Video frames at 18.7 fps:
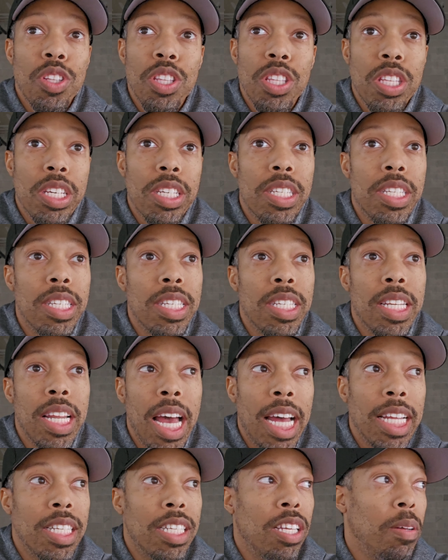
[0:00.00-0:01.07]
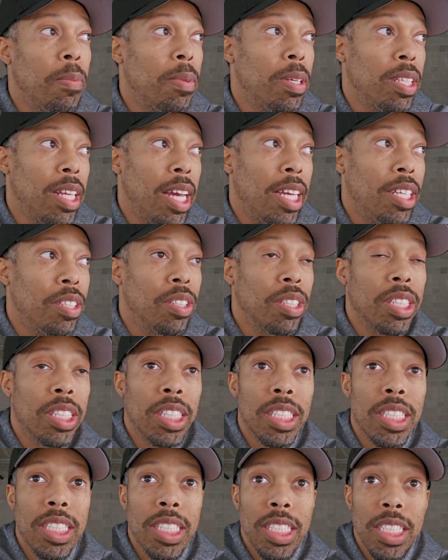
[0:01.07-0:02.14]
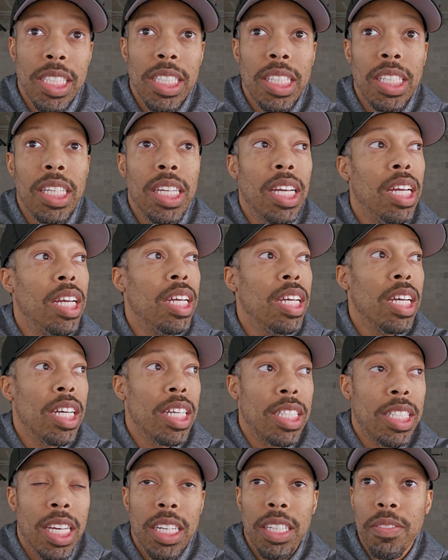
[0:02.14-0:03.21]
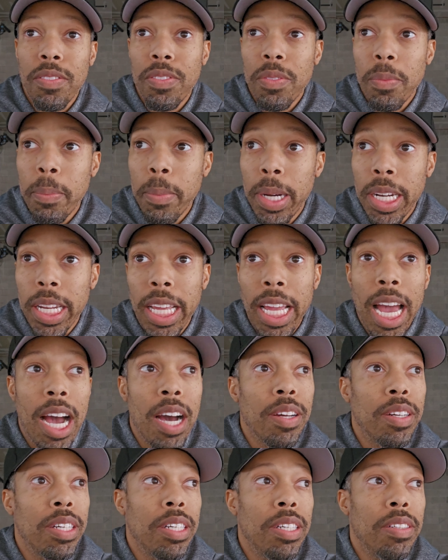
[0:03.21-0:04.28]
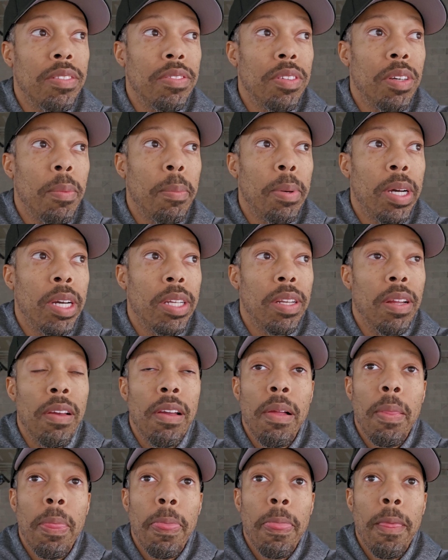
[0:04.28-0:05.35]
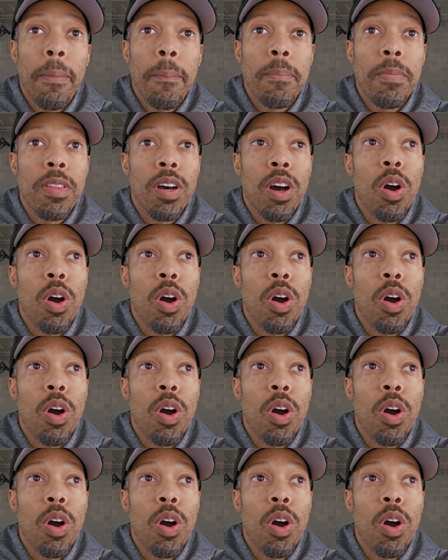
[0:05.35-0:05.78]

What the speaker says: this is not something that you're going to see a ton of money out of, but the